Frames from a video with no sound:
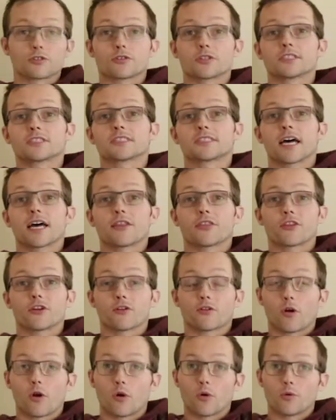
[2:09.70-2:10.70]
or inside
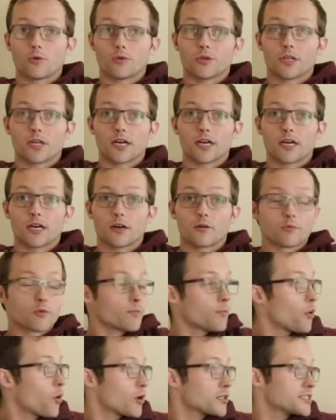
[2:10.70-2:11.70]
their own
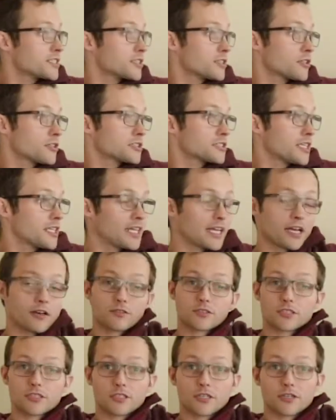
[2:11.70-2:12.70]
reports that they're sending
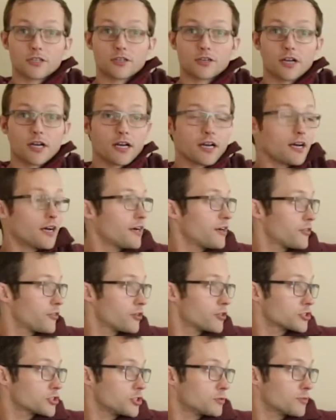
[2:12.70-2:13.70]
out to
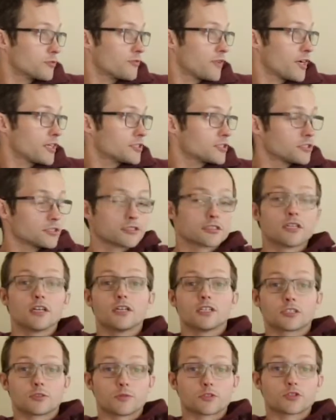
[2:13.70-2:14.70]
their supervisors.
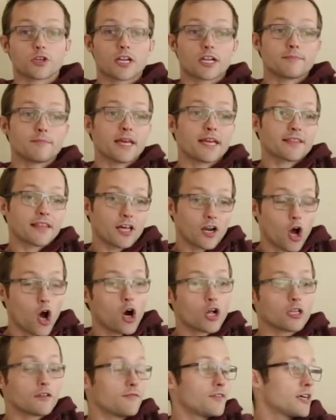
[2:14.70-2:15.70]
So we try to make that
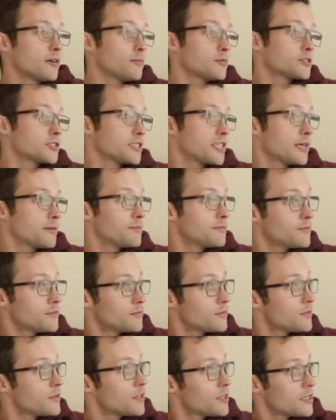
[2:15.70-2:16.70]
all available to
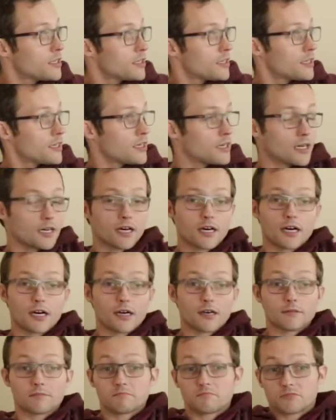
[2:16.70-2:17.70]
them
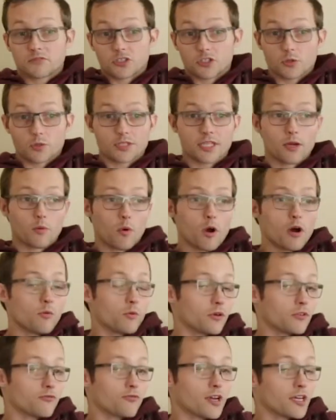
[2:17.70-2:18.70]
to do what they want
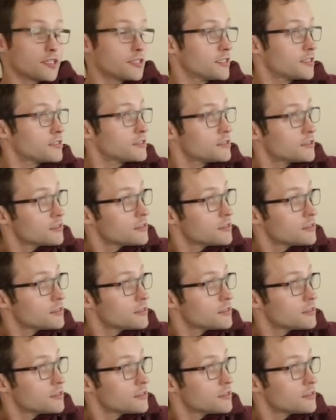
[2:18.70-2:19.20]
with, frankly.